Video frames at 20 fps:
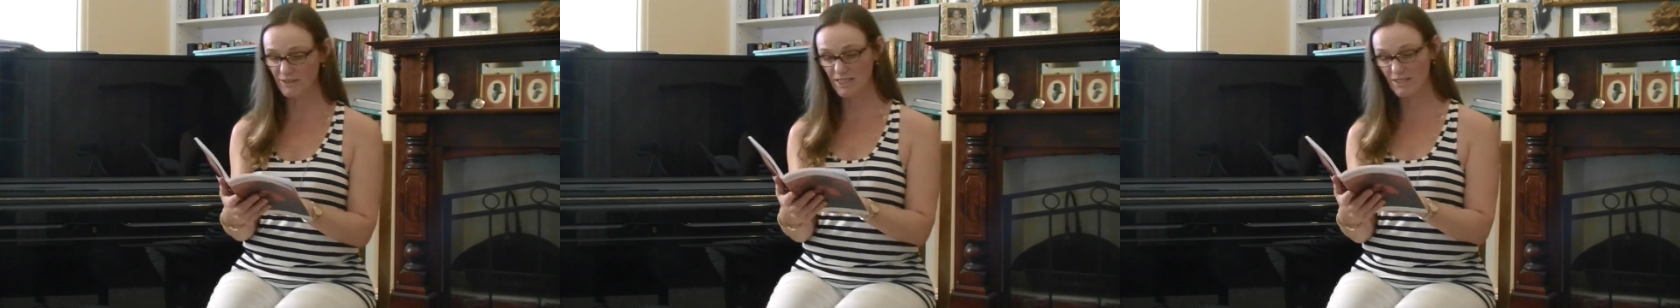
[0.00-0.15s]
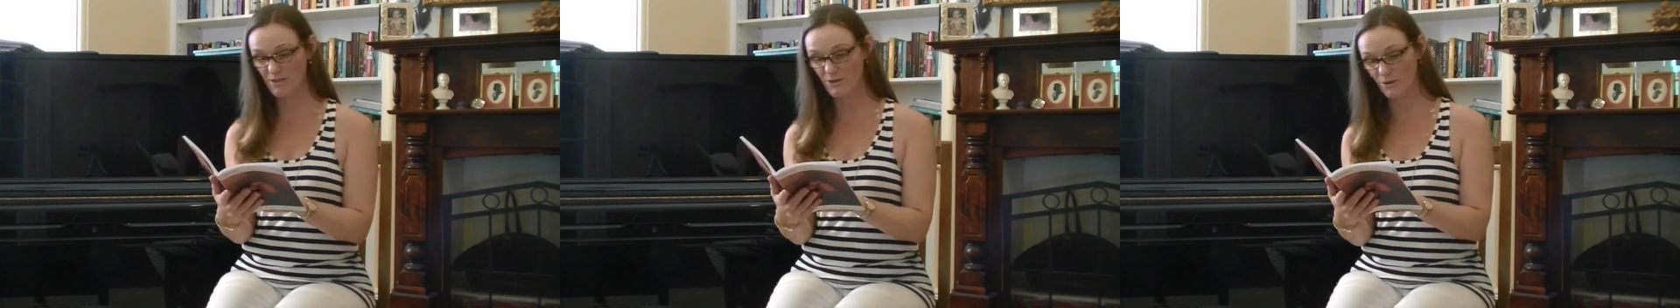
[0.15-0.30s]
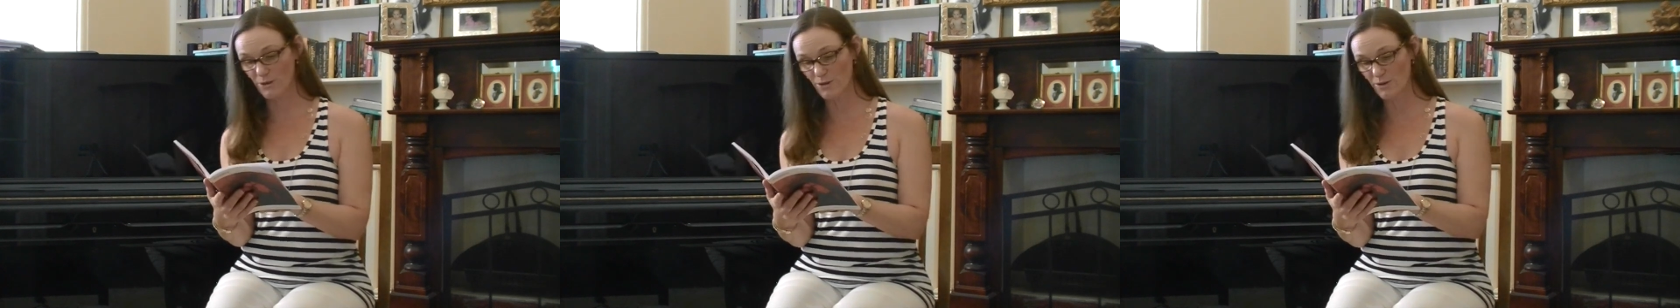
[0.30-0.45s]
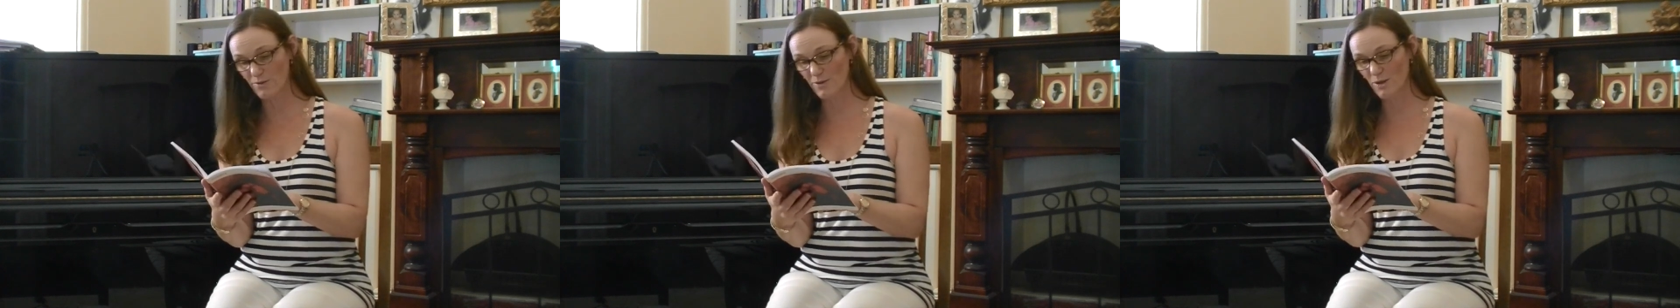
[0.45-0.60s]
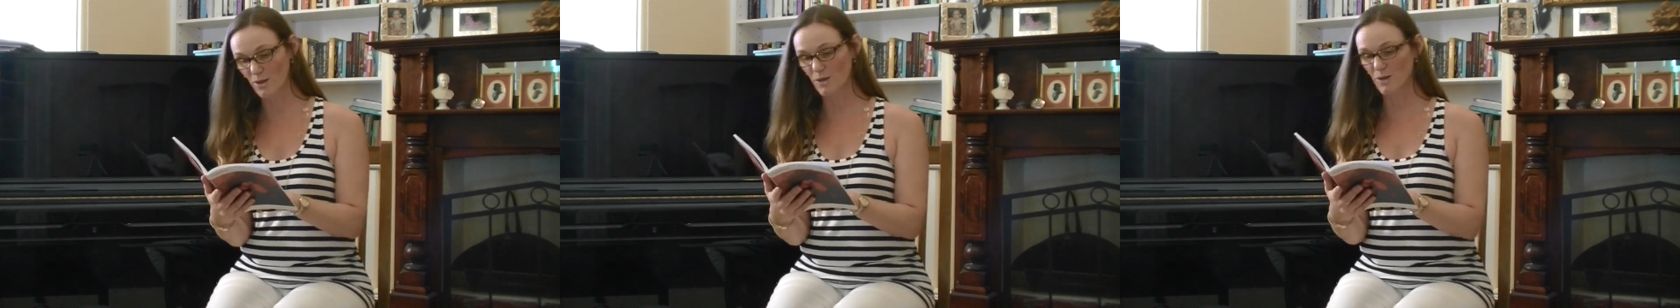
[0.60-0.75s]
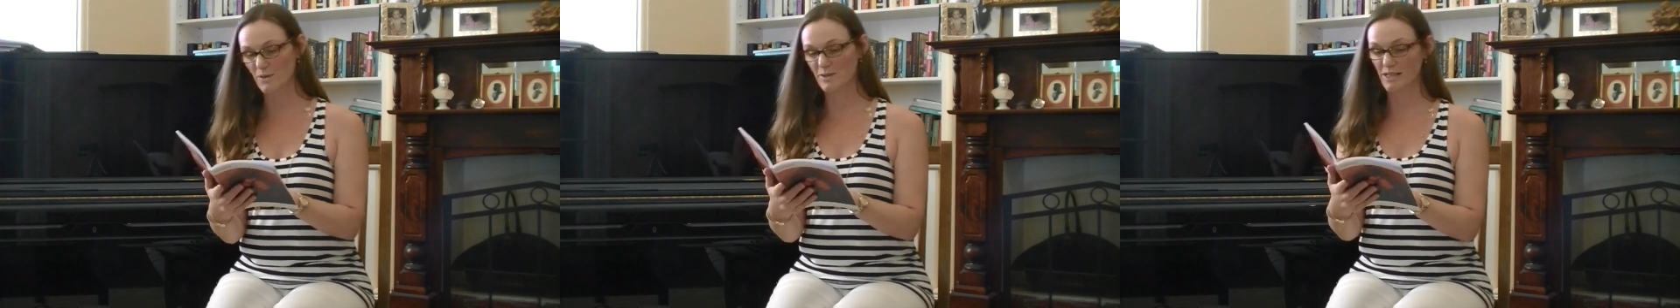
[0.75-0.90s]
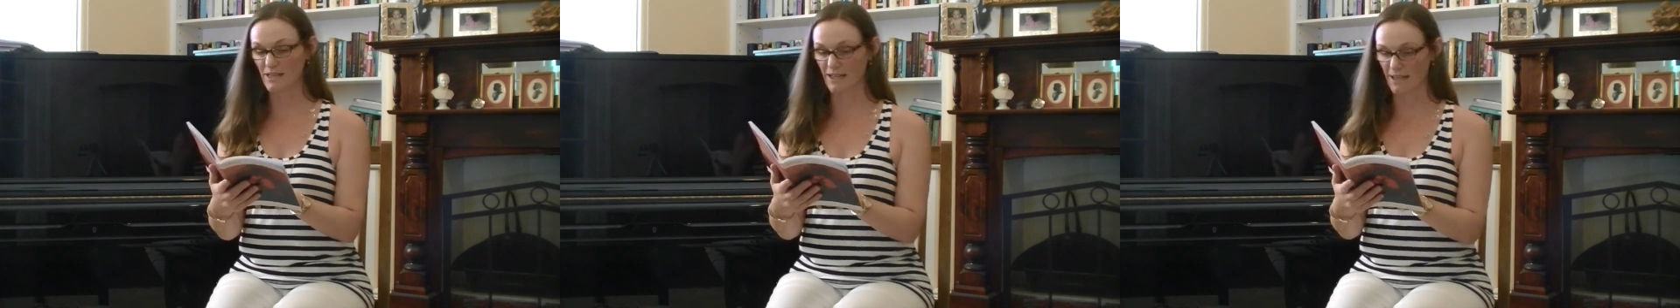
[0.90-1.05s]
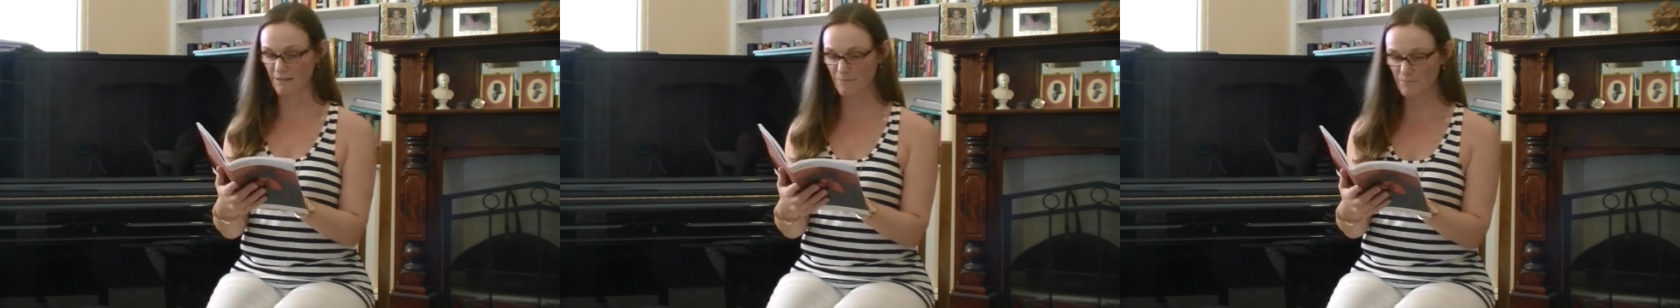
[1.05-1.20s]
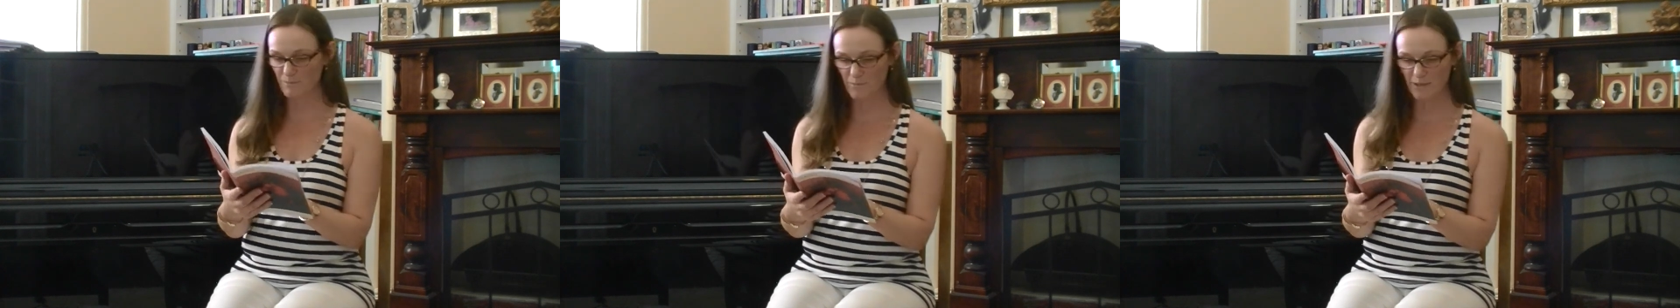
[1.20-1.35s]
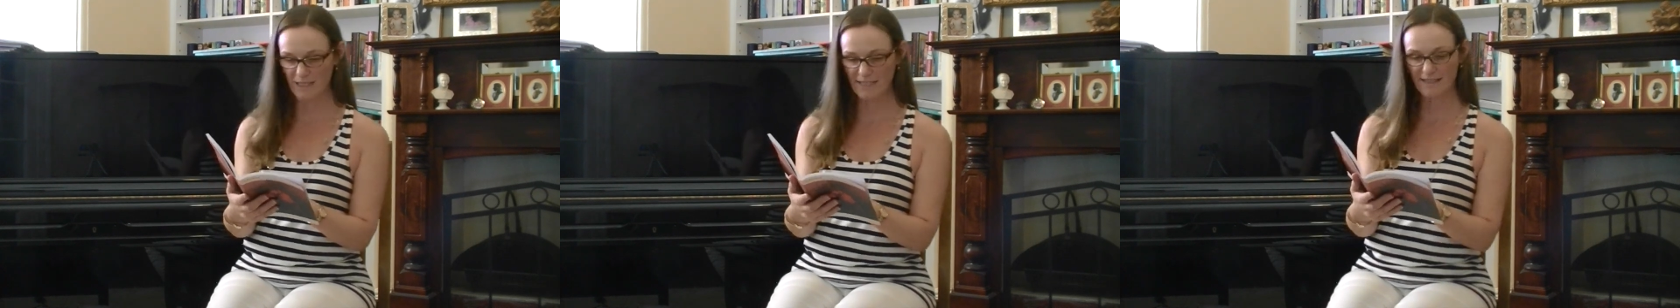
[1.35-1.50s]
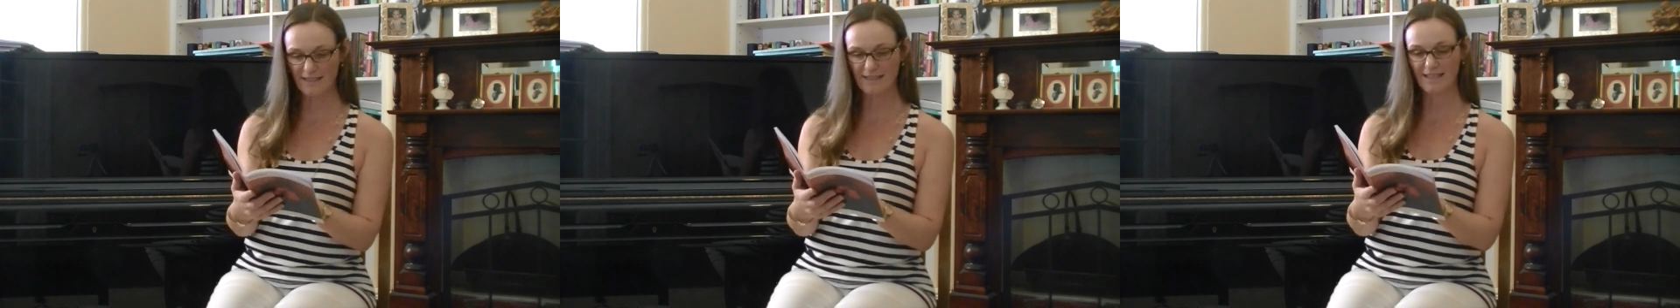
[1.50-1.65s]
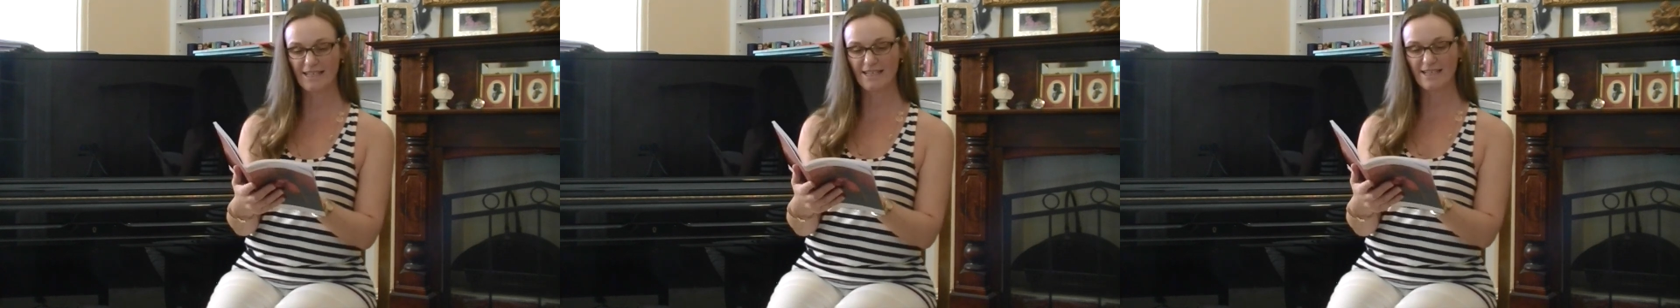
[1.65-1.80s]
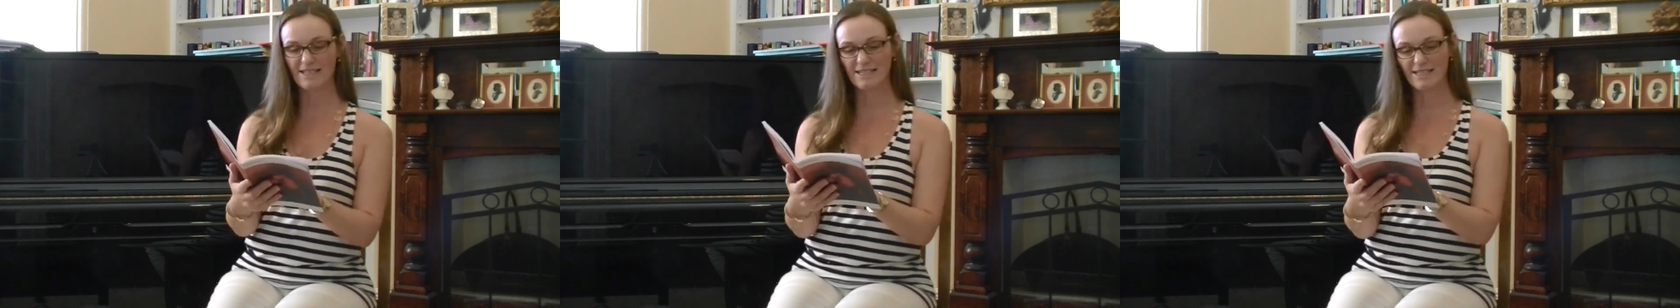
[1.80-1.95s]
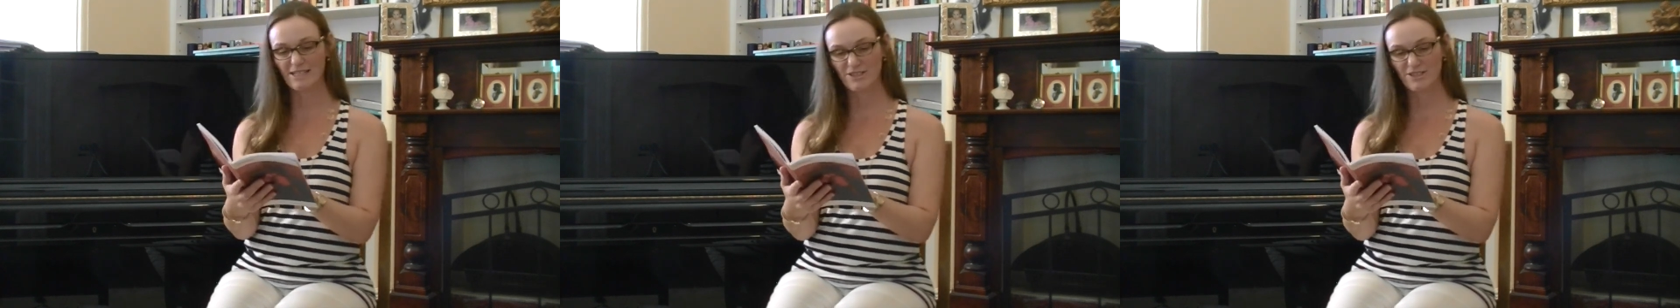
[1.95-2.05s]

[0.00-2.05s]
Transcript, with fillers: his overalls and kept whistling as he